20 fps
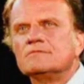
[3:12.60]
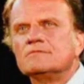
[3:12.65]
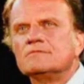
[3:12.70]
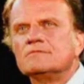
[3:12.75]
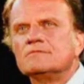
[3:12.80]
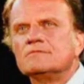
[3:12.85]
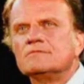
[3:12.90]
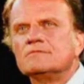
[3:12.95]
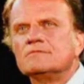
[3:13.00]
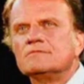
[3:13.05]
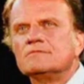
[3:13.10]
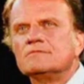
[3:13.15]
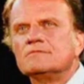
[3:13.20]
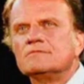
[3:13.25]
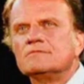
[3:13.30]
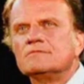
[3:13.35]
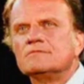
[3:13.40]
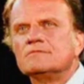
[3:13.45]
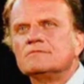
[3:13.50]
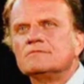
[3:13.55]

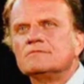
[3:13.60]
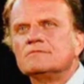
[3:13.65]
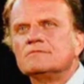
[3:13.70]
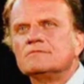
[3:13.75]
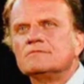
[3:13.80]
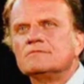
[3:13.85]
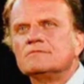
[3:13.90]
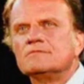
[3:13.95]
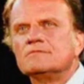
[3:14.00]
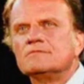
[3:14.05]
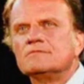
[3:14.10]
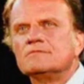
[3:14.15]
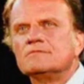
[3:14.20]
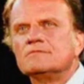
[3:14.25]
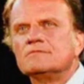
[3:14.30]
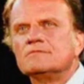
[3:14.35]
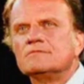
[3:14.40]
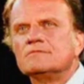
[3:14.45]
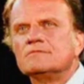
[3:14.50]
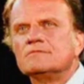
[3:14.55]

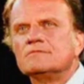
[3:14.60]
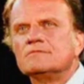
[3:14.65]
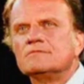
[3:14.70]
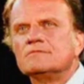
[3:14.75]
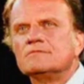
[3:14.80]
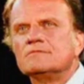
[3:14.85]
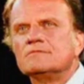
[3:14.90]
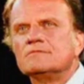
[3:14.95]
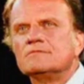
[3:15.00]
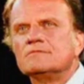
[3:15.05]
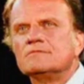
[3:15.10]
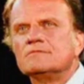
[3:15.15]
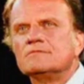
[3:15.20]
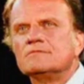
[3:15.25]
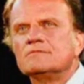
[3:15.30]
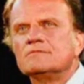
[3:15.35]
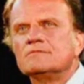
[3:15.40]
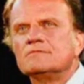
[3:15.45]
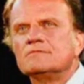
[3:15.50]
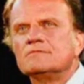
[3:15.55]

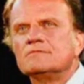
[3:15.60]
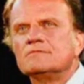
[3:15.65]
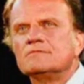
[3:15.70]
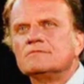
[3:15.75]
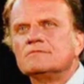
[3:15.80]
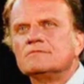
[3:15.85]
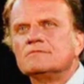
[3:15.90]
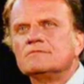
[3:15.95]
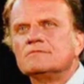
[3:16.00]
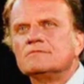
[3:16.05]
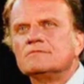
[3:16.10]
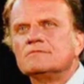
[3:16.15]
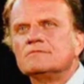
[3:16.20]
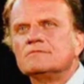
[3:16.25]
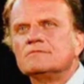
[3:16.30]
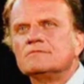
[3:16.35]
The face doesn't move, so there is nothing to read.